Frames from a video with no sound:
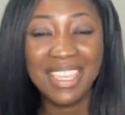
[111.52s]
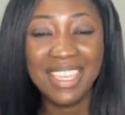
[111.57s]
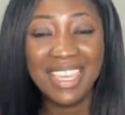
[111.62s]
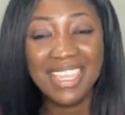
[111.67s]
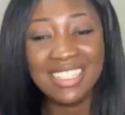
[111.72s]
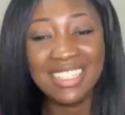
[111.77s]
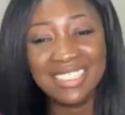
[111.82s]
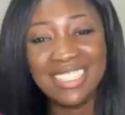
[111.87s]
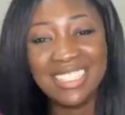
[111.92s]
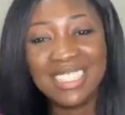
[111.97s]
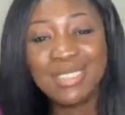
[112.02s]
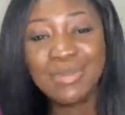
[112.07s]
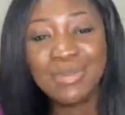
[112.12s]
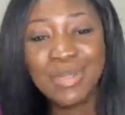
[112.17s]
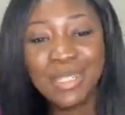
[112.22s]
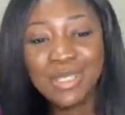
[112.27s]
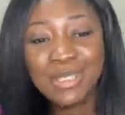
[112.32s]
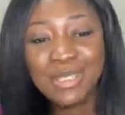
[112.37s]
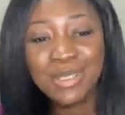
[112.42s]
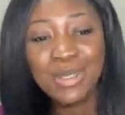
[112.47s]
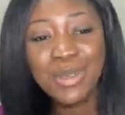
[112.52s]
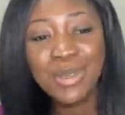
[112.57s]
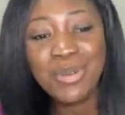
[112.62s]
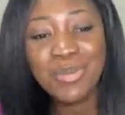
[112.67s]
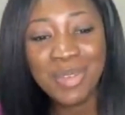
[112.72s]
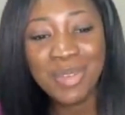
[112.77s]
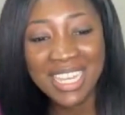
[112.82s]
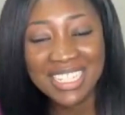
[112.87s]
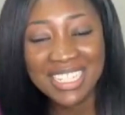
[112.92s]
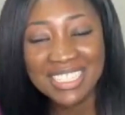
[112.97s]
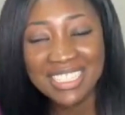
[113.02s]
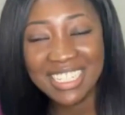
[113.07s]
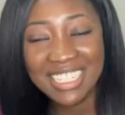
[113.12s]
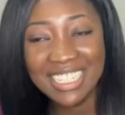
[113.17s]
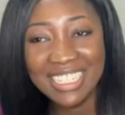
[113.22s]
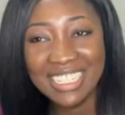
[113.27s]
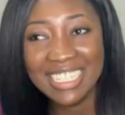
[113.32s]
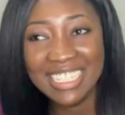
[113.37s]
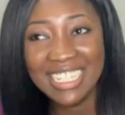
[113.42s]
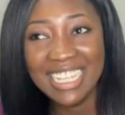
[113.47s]
Yes, there's been so much,
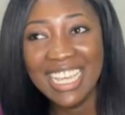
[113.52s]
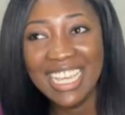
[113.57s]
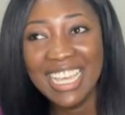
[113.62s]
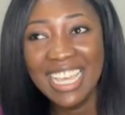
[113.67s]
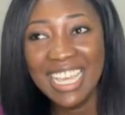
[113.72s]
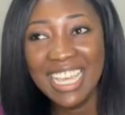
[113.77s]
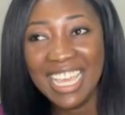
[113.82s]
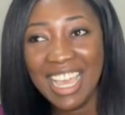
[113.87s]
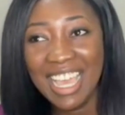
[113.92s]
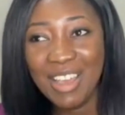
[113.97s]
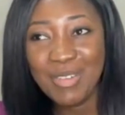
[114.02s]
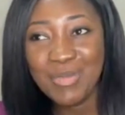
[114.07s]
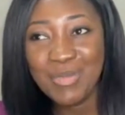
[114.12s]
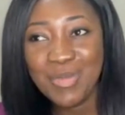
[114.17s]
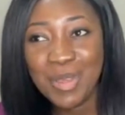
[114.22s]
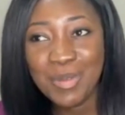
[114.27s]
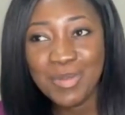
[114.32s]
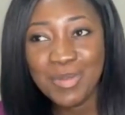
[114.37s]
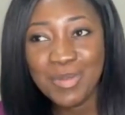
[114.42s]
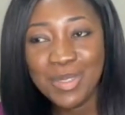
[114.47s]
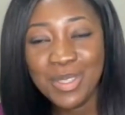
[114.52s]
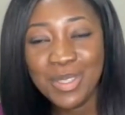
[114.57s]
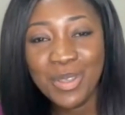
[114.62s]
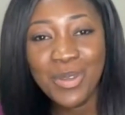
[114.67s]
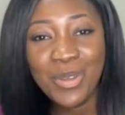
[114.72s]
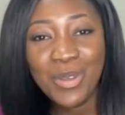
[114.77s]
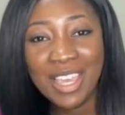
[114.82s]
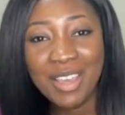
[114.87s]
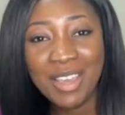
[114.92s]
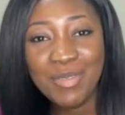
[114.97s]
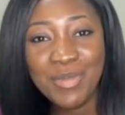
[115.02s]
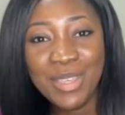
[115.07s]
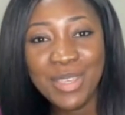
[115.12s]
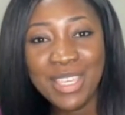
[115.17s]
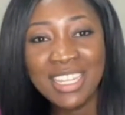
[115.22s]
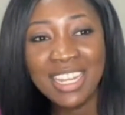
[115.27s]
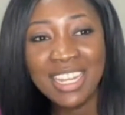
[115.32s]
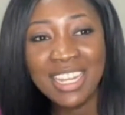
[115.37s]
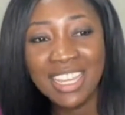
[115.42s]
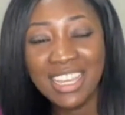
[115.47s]
and I'm so. I
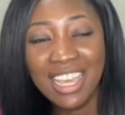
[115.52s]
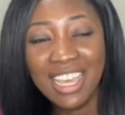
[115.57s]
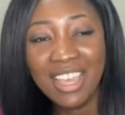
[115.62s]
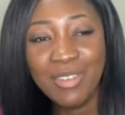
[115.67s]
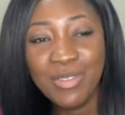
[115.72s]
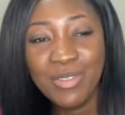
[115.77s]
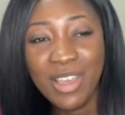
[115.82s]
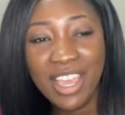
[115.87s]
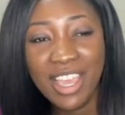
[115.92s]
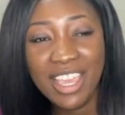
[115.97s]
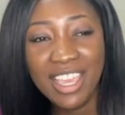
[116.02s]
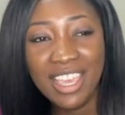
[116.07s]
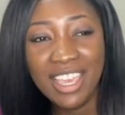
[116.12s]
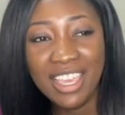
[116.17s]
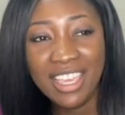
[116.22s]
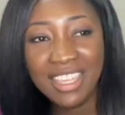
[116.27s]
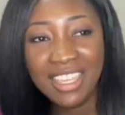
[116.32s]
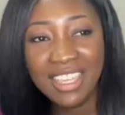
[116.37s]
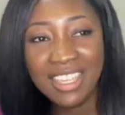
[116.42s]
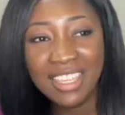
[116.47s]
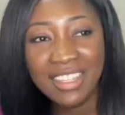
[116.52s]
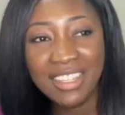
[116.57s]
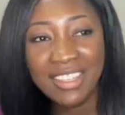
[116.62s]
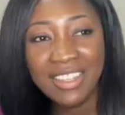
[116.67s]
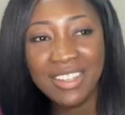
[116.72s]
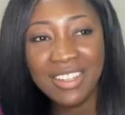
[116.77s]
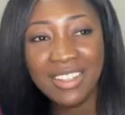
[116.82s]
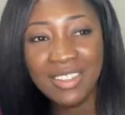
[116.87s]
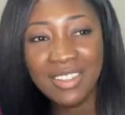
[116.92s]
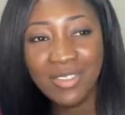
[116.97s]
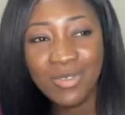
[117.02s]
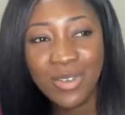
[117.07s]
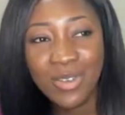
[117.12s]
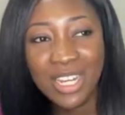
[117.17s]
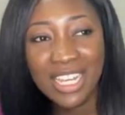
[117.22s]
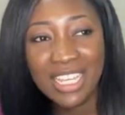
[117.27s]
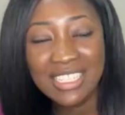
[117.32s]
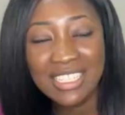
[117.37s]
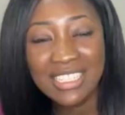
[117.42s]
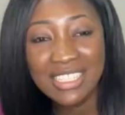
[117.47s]
mean, I
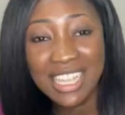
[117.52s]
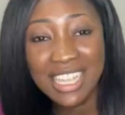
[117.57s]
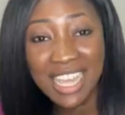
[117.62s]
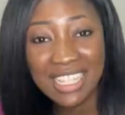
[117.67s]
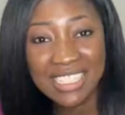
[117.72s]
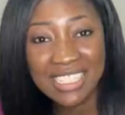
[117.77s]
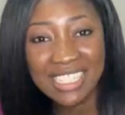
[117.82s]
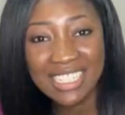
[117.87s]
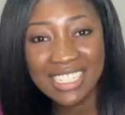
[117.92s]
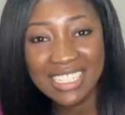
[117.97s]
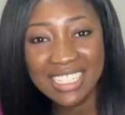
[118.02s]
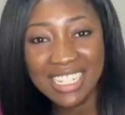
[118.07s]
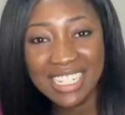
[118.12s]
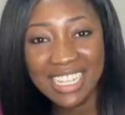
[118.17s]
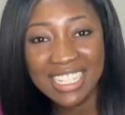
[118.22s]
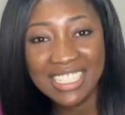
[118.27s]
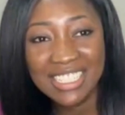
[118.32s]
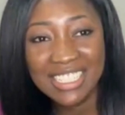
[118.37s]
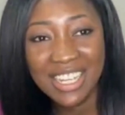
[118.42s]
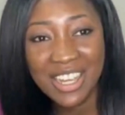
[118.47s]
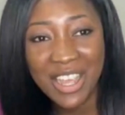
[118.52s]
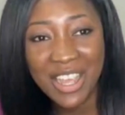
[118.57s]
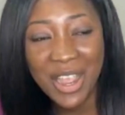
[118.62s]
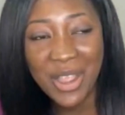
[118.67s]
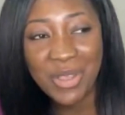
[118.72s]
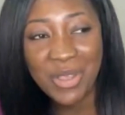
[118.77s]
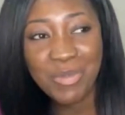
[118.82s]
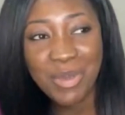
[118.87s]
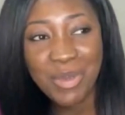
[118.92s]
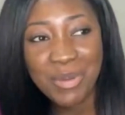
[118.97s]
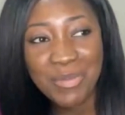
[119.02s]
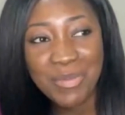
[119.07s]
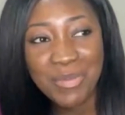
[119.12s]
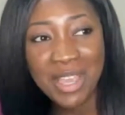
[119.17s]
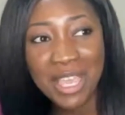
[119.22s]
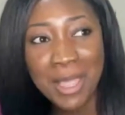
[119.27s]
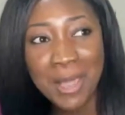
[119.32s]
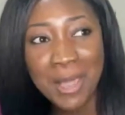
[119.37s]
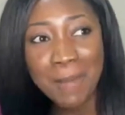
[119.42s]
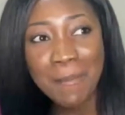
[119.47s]
when I started in HR, I
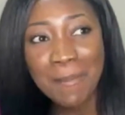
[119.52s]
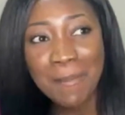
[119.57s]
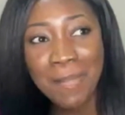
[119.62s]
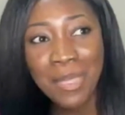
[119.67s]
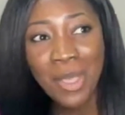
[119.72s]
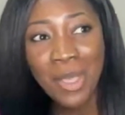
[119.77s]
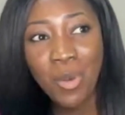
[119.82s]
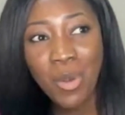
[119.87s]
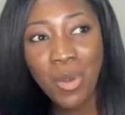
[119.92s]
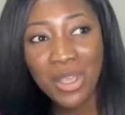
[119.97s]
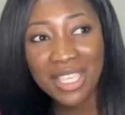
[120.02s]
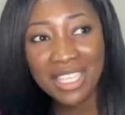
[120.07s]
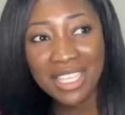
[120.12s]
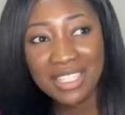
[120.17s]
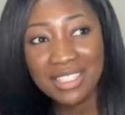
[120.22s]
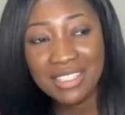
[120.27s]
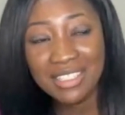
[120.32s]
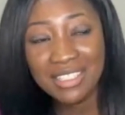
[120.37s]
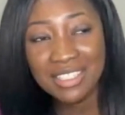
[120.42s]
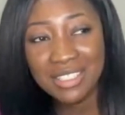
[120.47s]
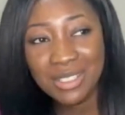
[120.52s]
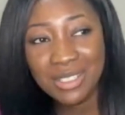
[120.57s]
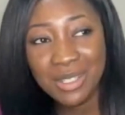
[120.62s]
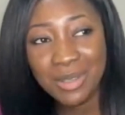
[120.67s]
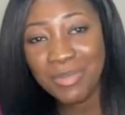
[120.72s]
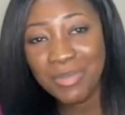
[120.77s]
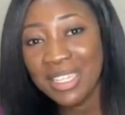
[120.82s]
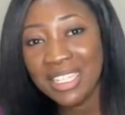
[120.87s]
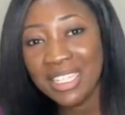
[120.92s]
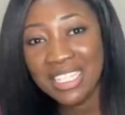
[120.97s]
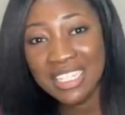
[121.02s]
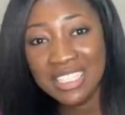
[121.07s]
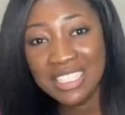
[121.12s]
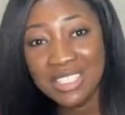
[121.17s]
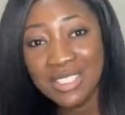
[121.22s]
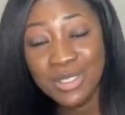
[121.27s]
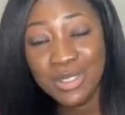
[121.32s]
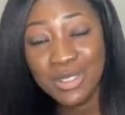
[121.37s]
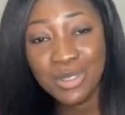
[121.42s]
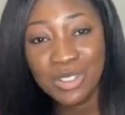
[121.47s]
remember walking into a banking
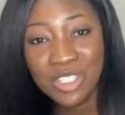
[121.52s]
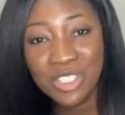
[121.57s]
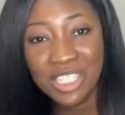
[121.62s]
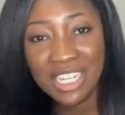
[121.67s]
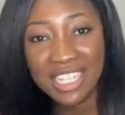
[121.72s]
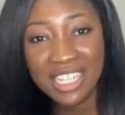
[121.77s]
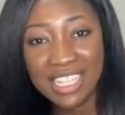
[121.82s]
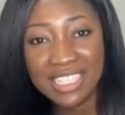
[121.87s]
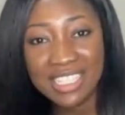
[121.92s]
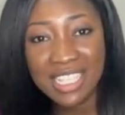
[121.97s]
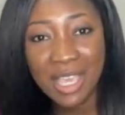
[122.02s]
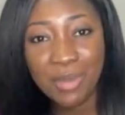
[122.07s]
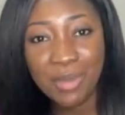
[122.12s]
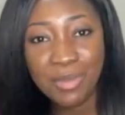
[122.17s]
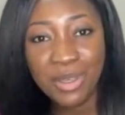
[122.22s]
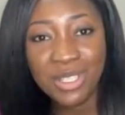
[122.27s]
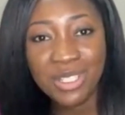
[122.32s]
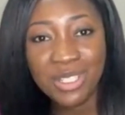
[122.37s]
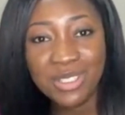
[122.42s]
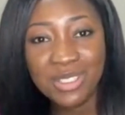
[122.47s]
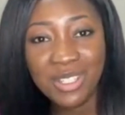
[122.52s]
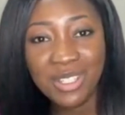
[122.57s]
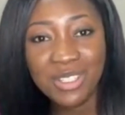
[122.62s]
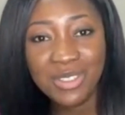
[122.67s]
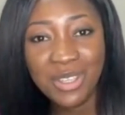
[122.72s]
institution at the time. I was